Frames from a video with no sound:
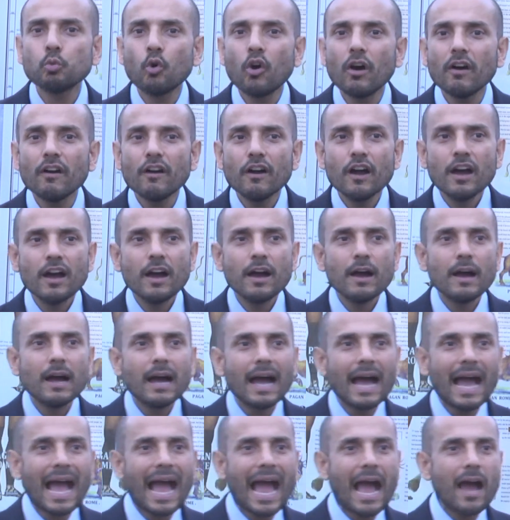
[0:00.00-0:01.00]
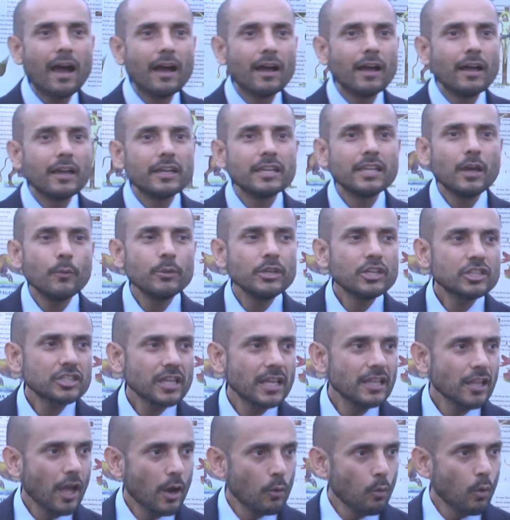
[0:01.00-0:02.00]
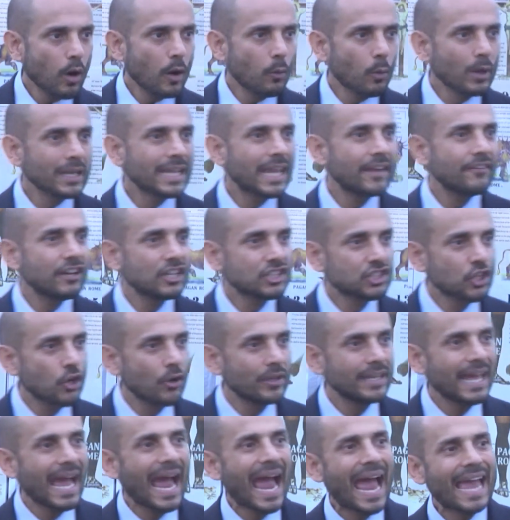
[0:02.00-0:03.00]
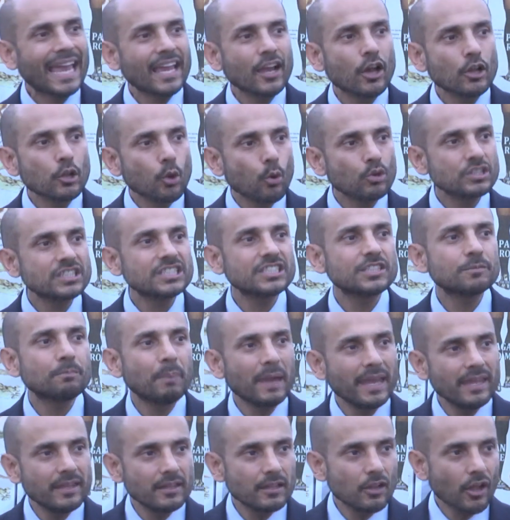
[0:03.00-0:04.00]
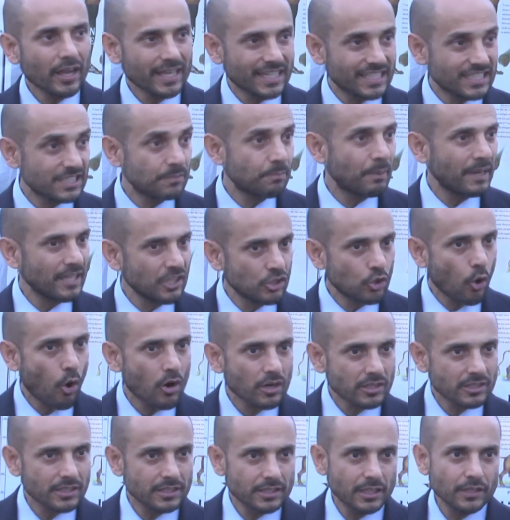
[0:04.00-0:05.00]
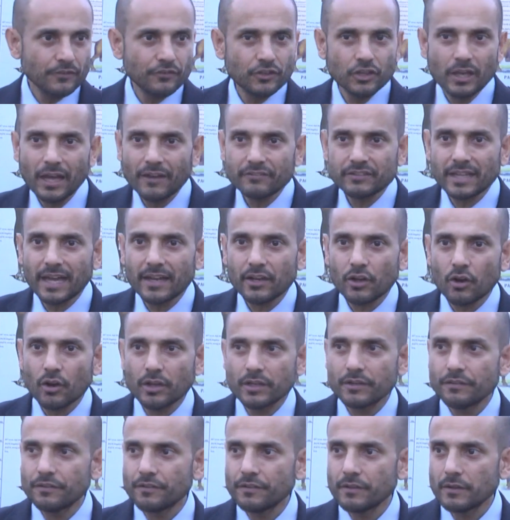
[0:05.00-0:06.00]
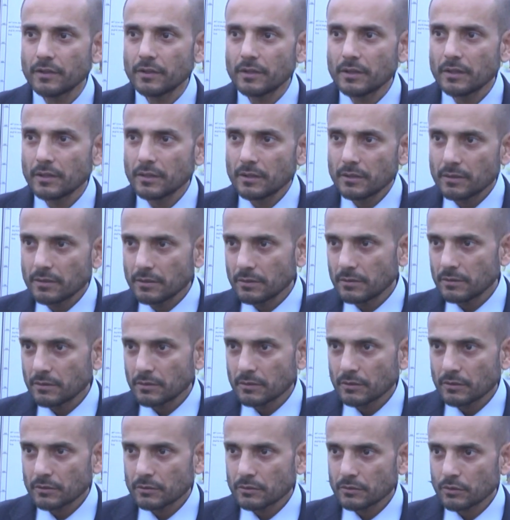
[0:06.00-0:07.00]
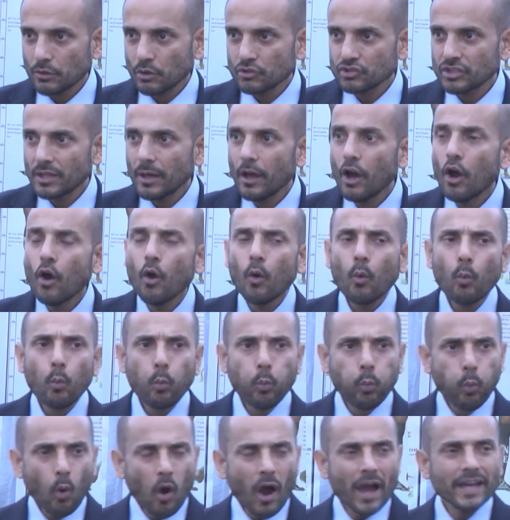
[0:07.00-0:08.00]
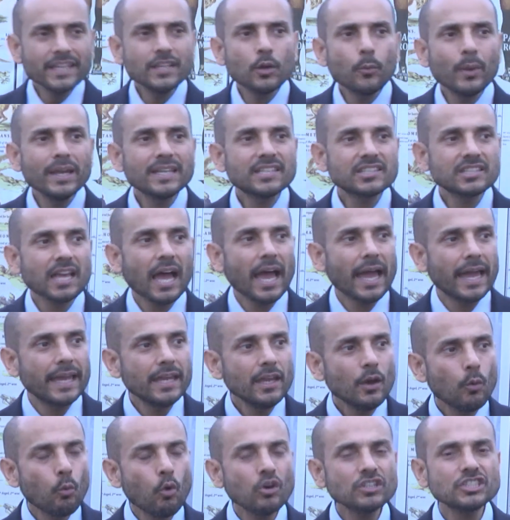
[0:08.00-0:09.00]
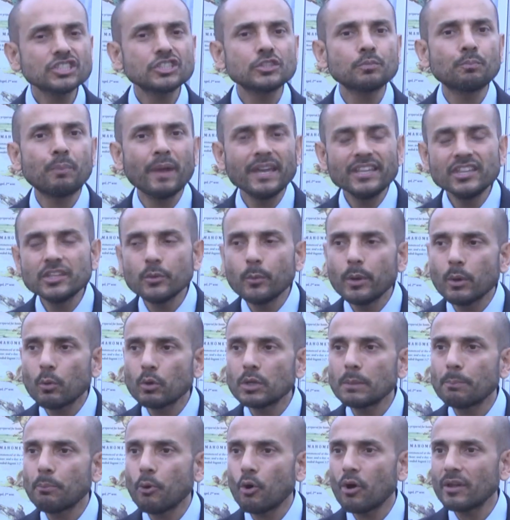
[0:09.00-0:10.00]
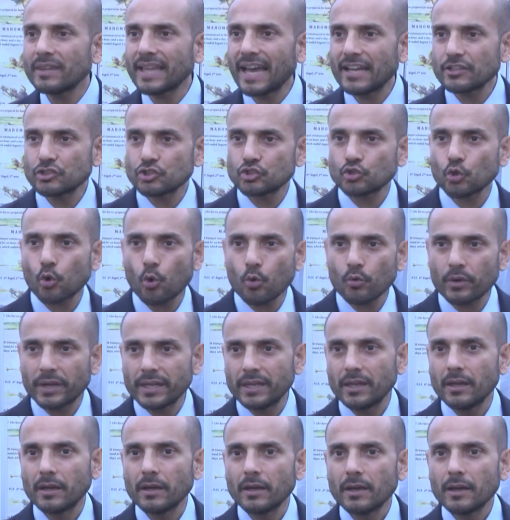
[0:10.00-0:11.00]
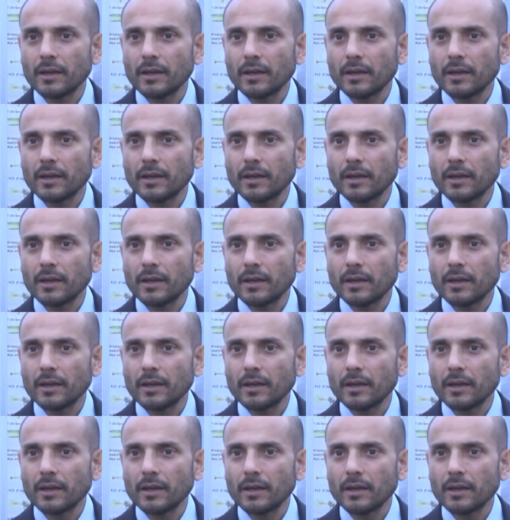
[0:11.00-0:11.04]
what you know when you say like I want to give it a certain angle or spin, like a spin doctor. I don't know if you have that kind of concept. Why do we say what spin do we want to put on that story?